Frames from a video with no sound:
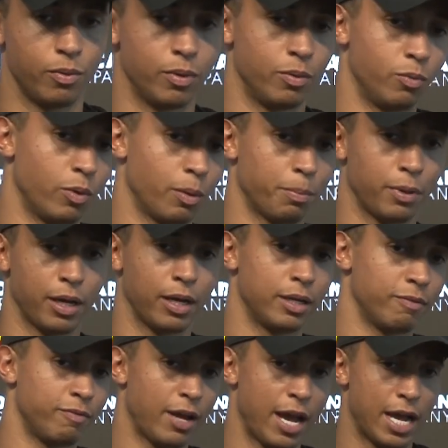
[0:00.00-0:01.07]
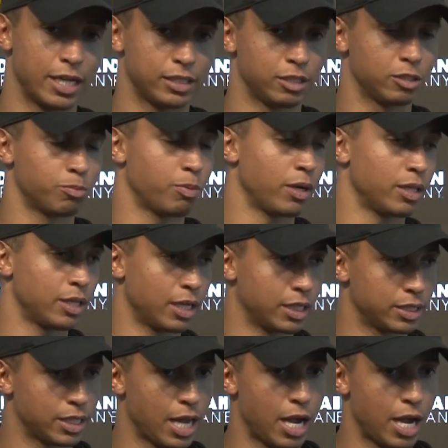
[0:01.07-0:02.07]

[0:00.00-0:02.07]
when we're playing fast and spreading things